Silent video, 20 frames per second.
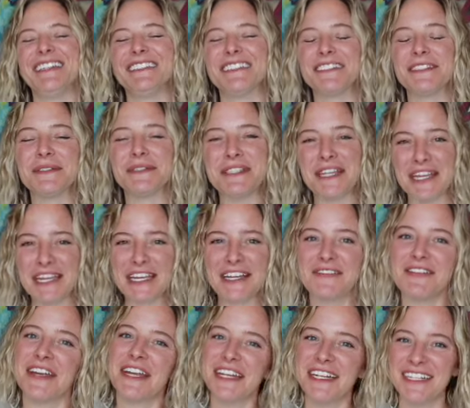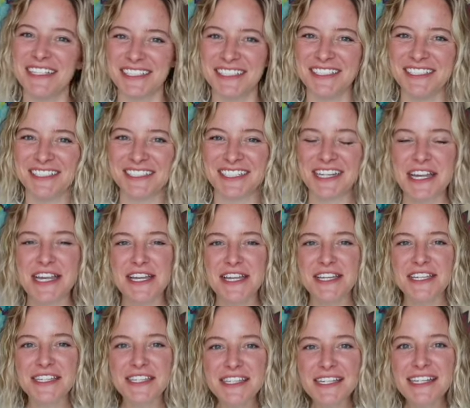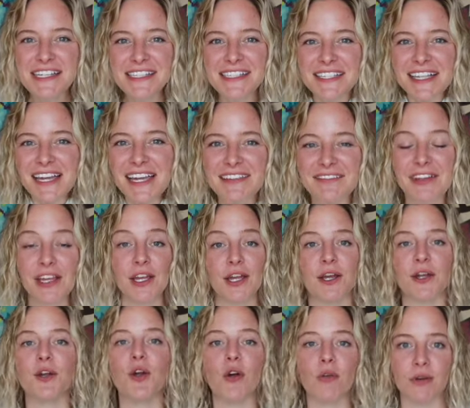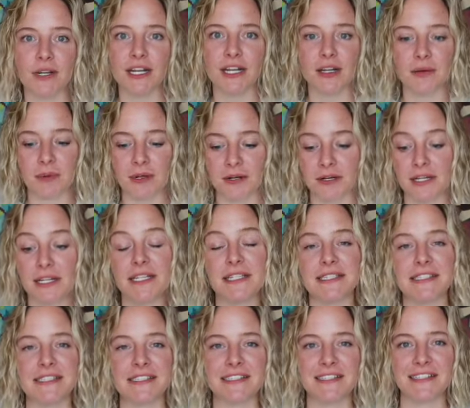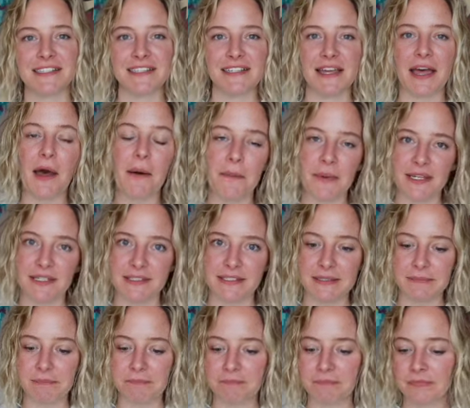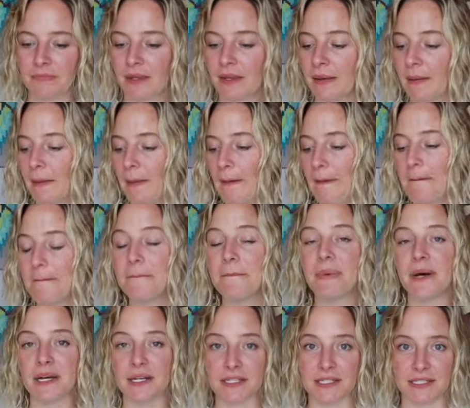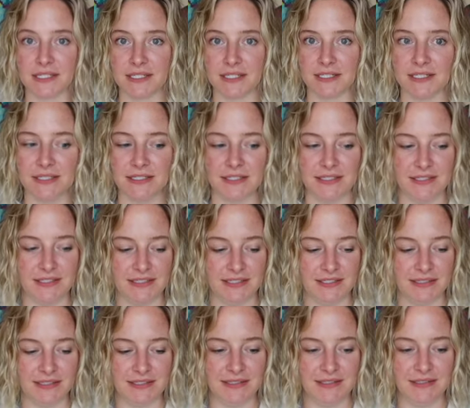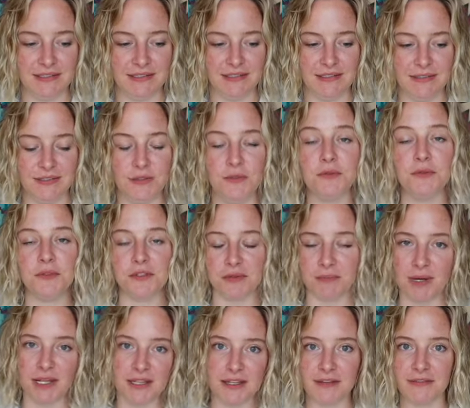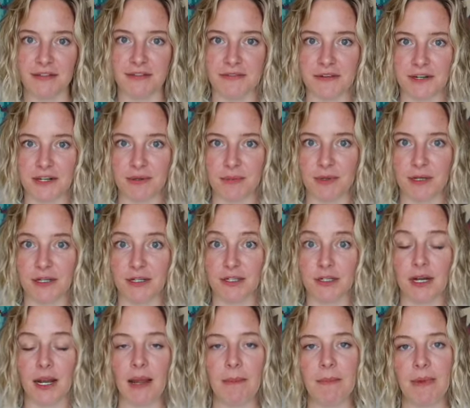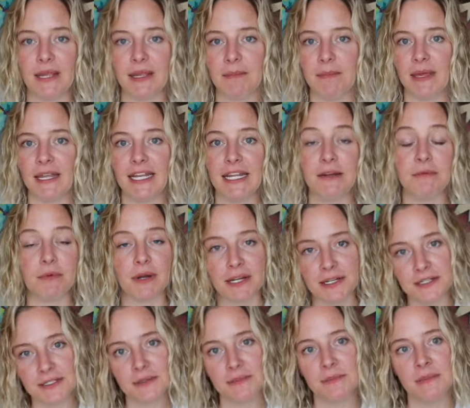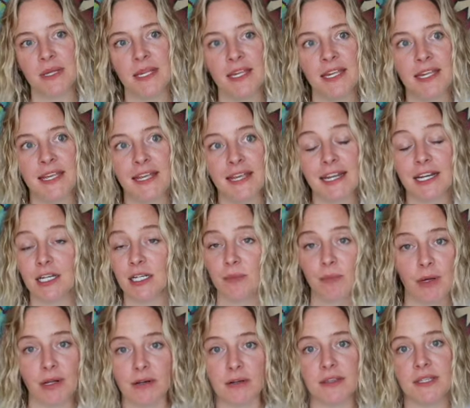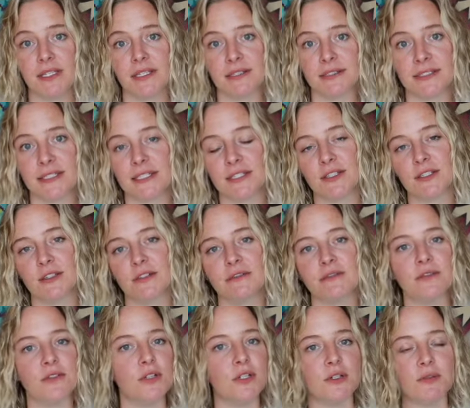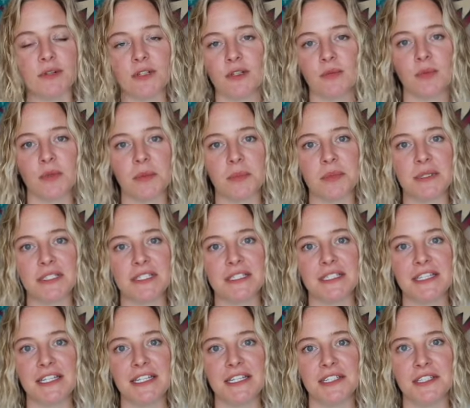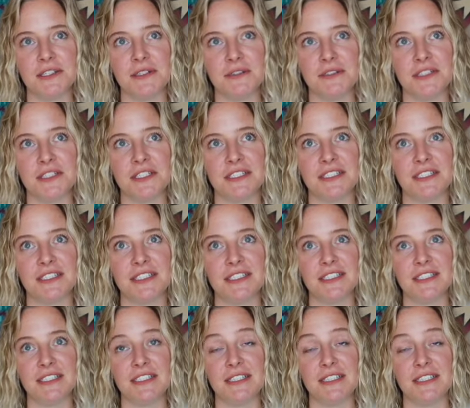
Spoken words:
So take advantage. Seize life. Go read Harry Potter. It's amazing. But due to my love of Harry Potter, I make many random Harry Potter things that serve no other purpose than to just